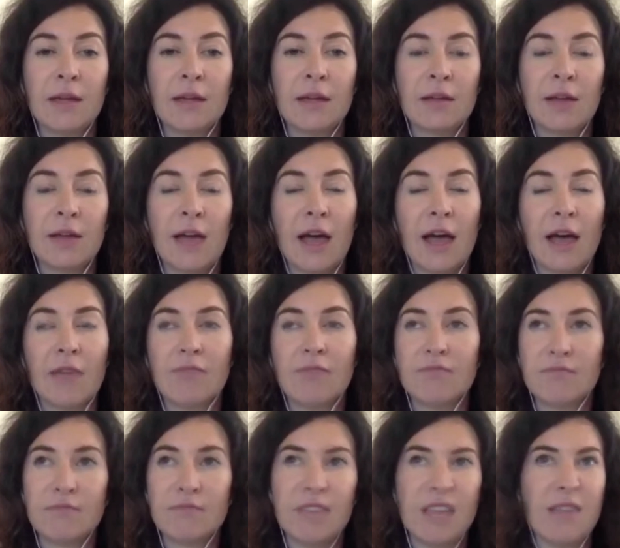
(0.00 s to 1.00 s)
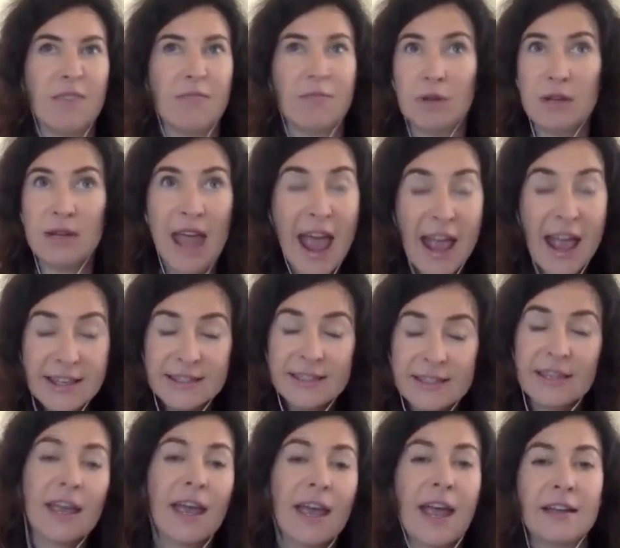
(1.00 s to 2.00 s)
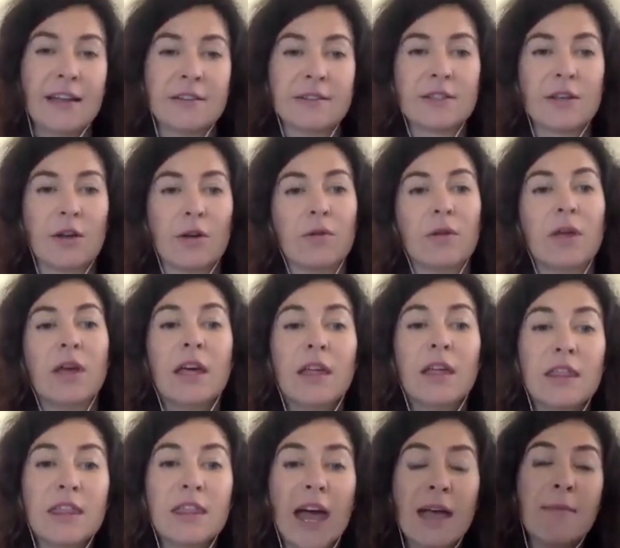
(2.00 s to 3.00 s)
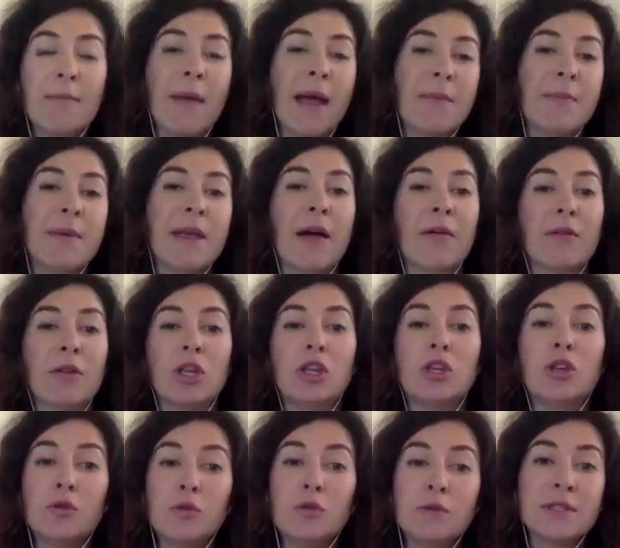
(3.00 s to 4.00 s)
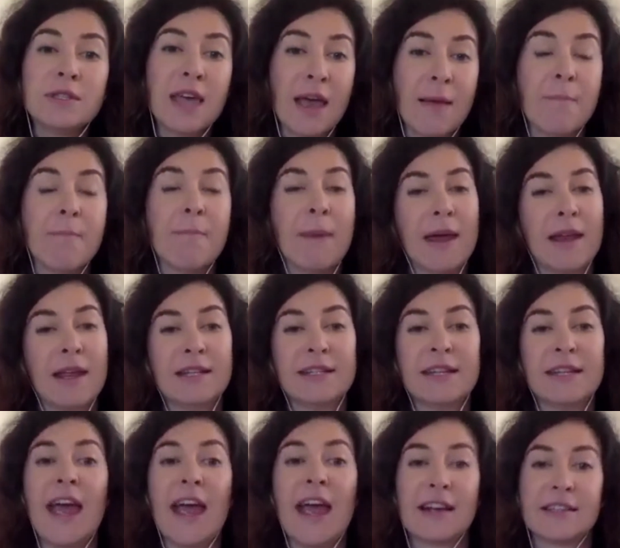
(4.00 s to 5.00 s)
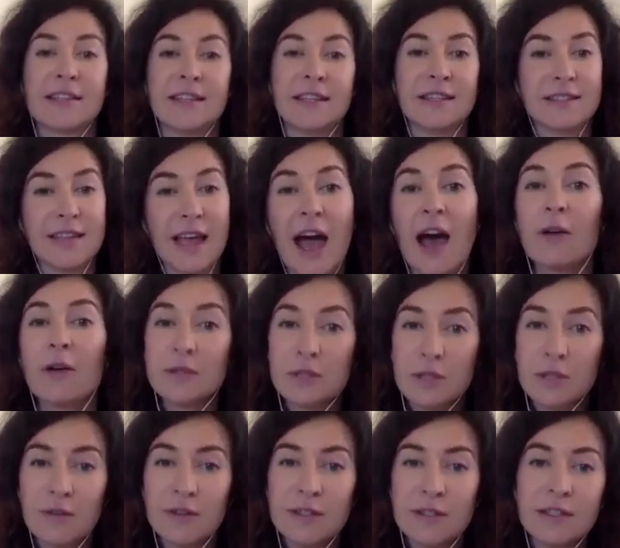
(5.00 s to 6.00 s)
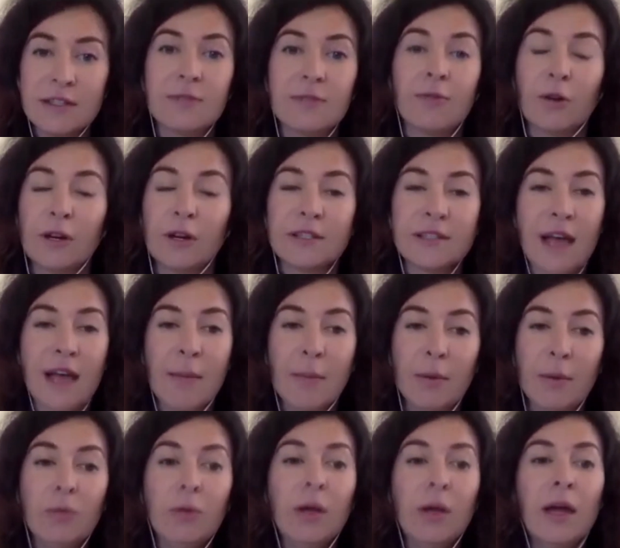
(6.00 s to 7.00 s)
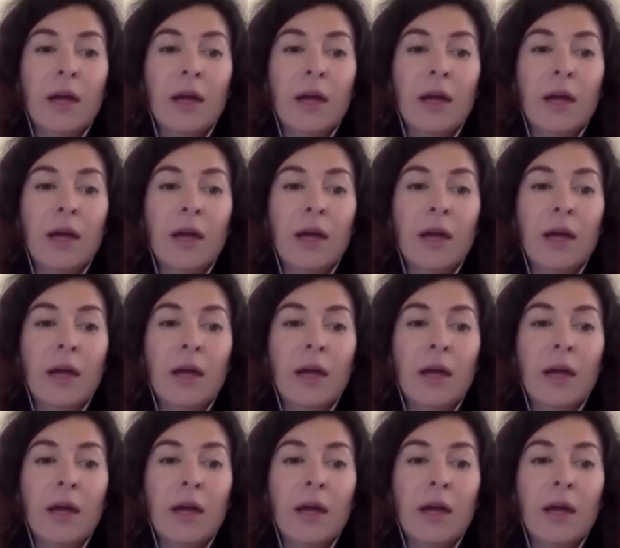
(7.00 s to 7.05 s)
NASC, and so they may be able to use that money to access our services, for example.